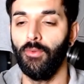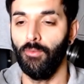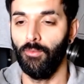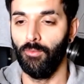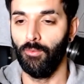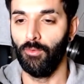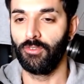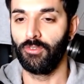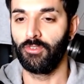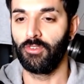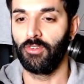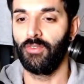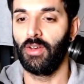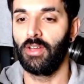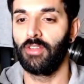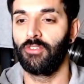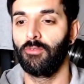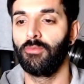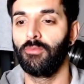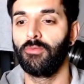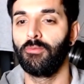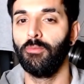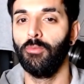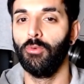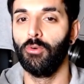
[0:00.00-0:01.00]
once I've had
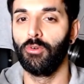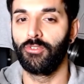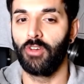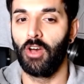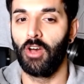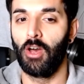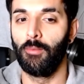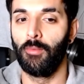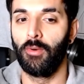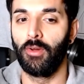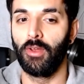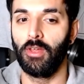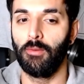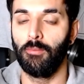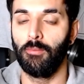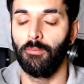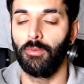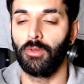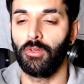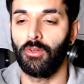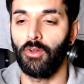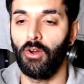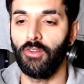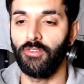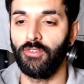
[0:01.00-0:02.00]
some more time on it.
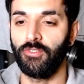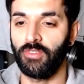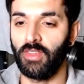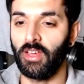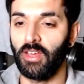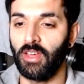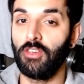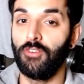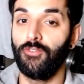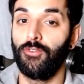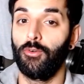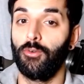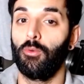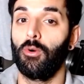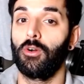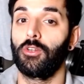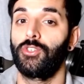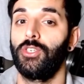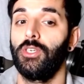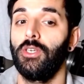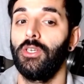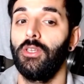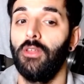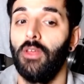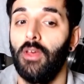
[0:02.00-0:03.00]
But guys, thank you for
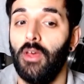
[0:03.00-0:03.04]
watching.